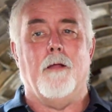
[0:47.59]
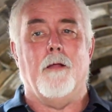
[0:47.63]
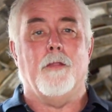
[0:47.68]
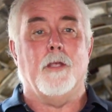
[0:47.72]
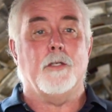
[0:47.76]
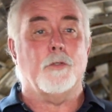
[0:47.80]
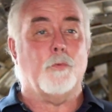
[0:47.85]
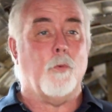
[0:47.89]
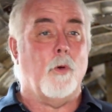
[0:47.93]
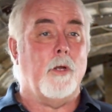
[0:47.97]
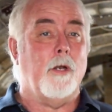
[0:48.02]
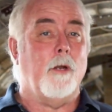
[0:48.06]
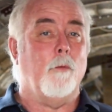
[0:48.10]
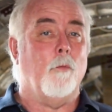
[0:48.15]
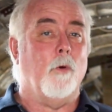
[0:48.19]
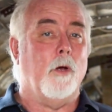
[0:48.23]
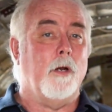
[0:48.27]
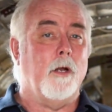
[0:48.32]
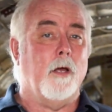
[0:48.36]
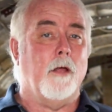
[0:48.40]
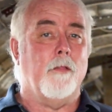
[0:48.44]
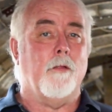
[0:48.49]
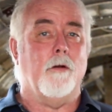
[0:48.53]
This one and
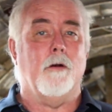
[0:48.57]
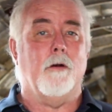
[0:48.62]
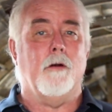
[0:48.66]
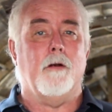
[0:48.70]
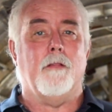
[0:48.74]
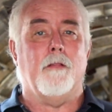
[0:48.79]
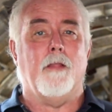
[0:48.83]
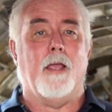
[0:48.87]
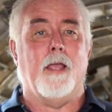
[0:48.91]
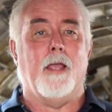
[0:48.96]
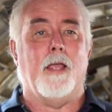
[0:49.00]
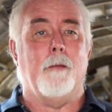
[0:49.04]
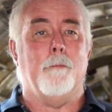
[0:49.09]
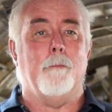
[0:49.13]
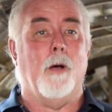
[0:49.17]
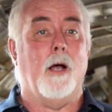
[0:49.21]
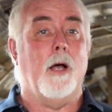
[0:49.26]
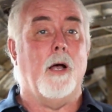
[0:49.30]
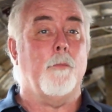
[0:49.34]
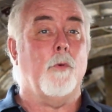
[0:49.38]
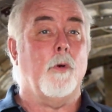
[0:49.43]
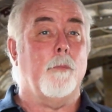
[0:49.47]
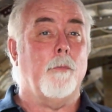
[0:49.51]
one other, they
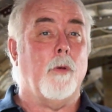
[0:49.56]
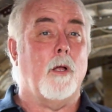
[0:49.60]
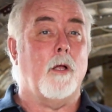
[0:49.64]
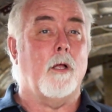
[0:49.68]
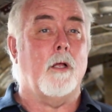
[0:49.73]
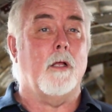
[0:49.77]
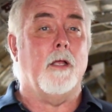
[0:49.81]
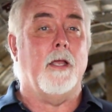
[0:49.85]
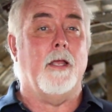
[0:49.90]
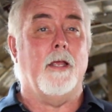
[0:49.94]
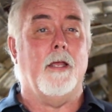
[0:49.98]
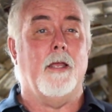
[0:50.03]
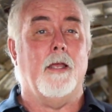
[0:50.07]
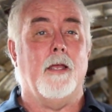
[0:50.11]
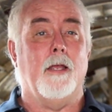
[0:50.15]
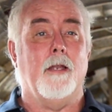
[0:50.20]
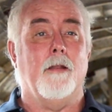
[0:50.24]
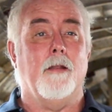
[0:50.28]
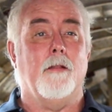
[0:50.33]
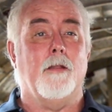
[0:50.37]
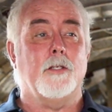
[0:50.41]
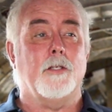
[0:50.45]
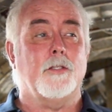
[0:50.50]
bombed Rabaul,
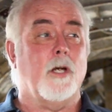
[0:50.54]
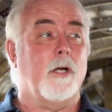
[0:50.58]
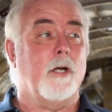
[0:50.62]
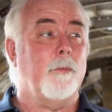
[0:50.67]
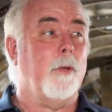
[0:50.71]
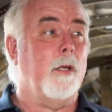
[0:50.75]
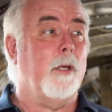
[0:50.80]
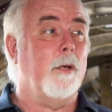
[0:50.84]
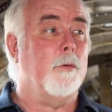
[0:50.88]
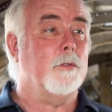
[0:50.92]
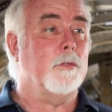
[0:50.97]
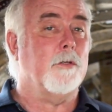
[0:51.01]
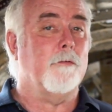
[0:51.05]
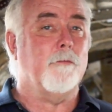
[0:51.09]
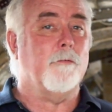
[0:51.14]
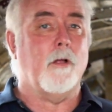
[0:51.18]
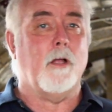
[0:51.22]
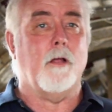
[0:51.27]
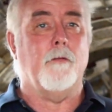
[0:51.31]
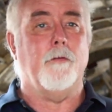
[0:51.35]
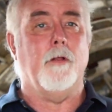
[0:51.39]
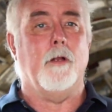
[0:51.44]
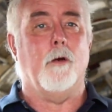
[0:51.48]
and this airplane was
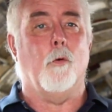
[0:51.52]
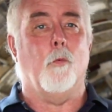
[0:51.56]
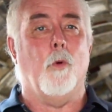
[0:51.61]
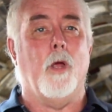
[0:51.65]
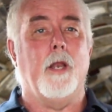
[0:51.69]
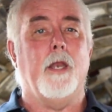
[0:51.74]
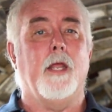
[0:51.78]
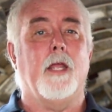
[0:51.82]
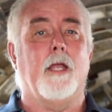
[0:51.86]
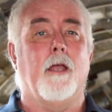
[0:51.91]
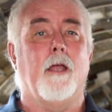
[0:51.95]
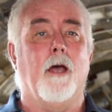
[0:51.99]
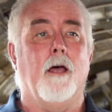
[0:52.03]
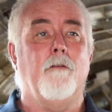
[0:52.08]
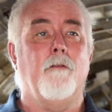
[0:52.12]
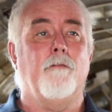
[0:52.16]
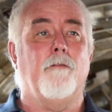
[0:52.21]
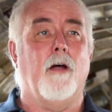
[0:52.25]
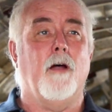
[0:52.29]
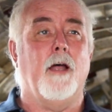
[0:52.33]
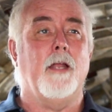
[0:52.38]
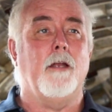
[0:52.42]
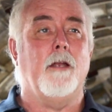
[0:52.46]
involved in a running
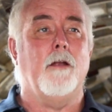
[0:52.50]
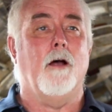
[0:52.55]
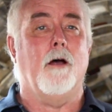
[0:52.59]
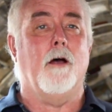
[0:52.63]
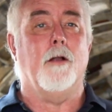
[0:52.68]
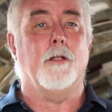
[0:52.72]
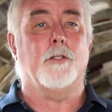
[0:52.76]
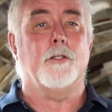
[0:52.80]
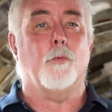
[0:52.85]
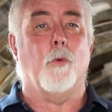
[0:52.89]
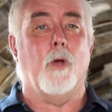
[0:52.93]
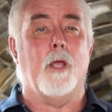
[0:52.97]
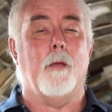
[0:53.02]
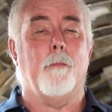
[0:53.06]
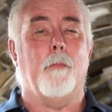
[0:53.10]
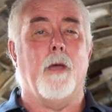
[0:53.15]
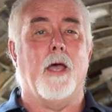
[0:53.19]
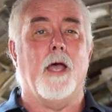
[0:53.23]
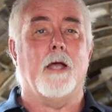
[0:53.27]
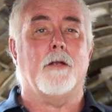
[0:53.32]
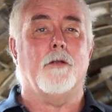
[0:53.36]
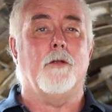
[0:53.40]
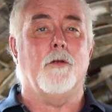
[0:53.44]
gunfight on its way
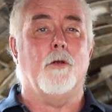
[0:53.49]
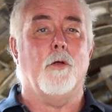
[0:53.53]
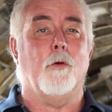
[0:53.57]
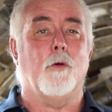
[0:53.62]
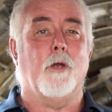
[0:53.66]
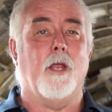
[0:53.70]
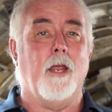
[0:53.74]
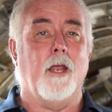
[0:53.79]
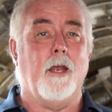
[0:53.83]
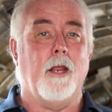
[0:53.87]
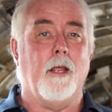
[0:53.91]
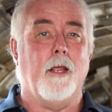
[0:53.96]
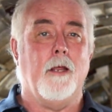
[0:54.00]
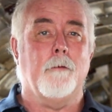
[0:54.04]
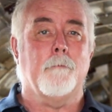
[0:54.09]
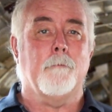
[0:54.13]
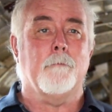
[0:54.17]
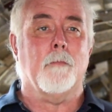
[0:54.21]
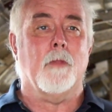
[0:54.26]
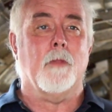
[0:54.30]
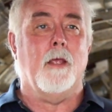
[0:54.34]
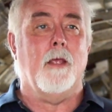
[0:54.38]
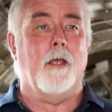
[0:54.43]
back to New Guinea,
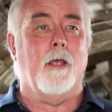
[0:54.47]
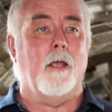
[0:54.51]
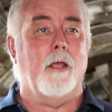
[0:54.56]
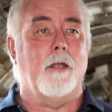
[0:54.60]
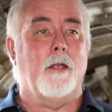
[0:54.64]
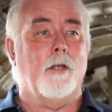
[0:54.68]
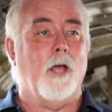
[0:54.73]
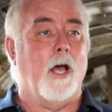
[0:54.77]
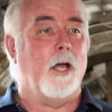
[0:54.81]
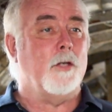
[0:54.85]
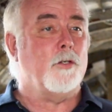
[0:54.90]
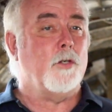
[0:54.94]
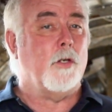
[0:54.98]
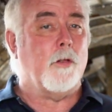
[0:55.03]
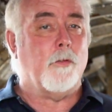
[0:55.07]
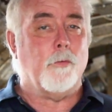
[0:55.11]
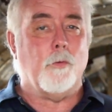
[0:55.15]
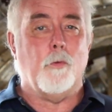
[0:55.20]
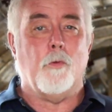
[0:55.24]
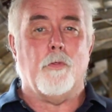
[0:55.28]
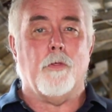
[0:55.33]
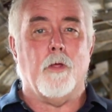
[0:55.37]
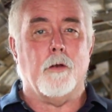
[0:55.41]
dodging
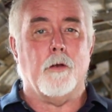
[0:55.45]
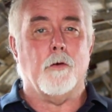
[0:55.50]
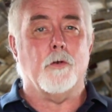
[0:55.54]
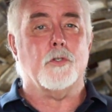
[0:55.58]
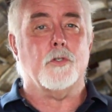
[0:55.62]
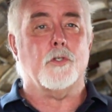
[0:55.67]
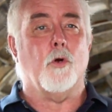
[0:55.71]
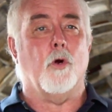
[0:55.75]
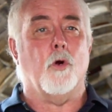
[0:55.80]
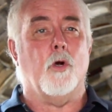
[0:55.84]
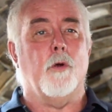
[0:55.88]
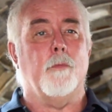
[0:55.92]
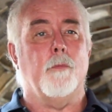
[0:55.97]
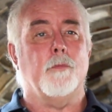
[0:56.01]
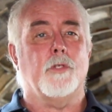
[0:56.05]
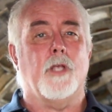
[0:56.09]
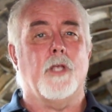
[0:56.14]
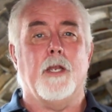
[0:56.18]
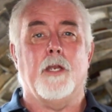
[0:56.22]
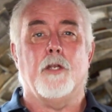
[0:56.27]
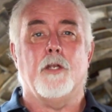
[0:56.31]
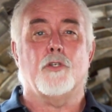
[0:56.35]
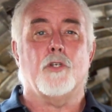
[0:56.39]
through thunderstorms,
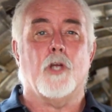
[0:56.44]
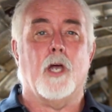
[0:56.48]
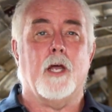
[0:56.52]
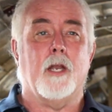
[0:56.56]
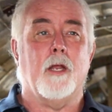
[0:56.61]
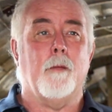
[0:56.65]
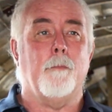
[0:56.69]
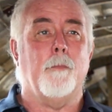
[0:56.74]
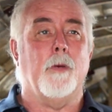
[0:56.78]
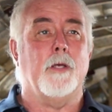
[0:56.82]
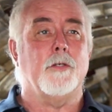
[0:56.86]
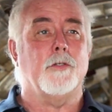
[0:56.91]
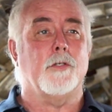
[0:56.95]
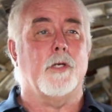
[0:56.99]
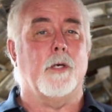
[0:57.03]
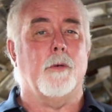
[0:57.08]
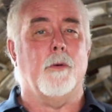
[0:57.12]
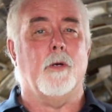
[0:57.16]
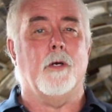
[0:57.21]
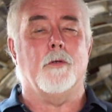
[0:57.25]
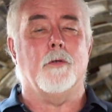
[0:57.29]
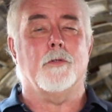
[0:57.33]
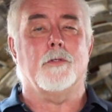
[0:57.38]
getting shot up by
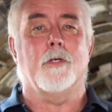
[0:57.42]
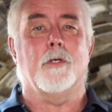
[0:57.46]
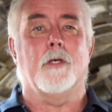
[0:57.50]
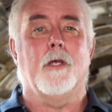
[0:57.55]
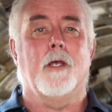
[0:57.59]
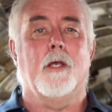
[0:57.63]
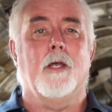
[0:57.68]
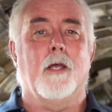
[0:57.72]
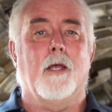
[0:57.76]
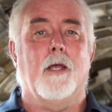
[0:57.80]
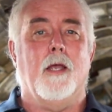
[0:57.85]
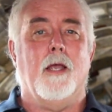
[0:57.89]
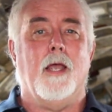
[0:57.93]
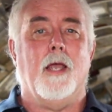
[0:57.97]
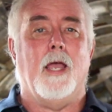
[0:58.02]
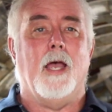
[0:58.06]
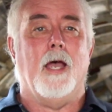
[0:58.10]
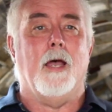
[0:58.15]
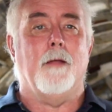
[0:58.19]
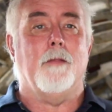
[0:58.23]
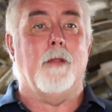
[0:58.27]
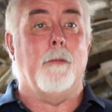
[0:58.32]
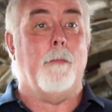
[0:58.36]
Zeros.
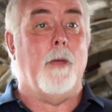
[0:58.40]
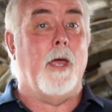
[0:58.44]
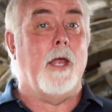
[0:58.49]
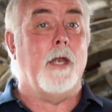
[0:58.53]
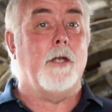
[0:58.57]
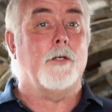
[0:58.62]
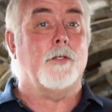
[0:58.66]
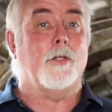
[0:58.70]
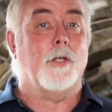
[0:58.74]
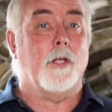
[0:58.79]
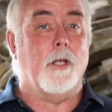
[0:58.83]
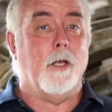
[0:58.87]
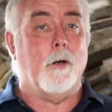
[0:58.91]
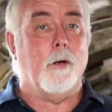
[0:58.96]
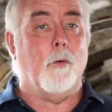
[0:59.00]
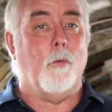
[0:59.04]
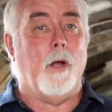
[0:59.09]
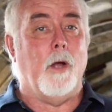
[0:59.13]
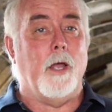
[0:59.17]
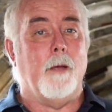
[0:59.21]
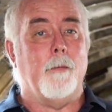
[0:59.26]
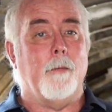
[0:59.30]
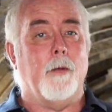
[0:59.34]
They managed to get
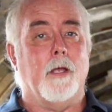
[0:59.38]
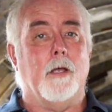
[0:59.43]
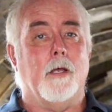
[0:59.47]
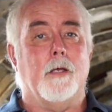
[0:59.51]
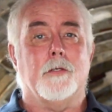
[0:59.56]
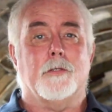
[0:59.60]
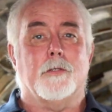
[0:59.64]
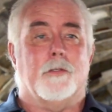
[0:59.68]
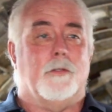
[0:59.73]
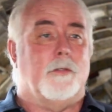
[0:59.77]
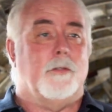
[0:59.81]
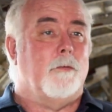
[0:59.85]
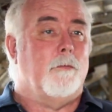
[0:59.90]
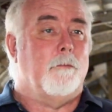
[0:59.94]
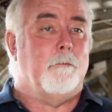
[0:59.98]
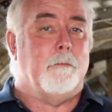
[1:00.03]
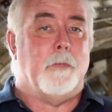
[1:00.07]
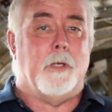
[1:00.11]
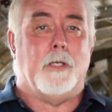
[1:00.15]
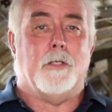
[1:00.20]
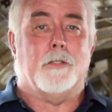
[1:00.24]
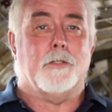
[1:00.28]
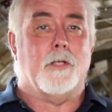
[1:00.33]
away because
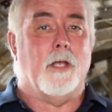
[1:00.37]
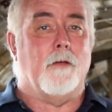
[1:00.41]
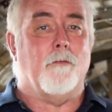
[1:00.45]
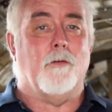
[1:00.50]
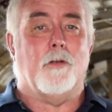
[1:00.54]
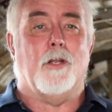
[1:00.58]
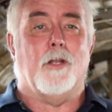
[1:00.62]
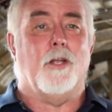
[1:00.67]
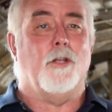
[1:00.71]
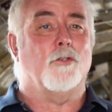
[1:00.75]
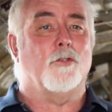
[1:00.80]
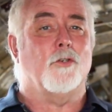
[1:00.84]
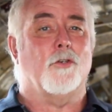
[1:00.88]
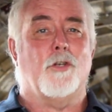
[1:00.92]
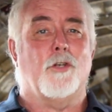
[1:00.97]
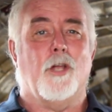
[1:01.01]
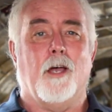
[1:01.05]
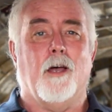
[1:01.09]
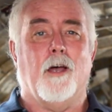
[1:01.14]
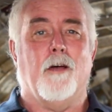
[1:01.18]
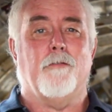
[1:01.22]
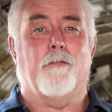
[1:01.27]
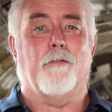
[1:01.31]
B-17s are
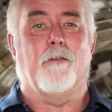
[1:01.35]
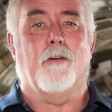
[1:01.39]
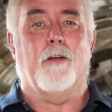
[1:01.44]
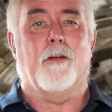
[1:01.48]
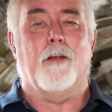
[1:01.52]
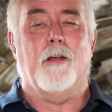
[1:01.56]
tough.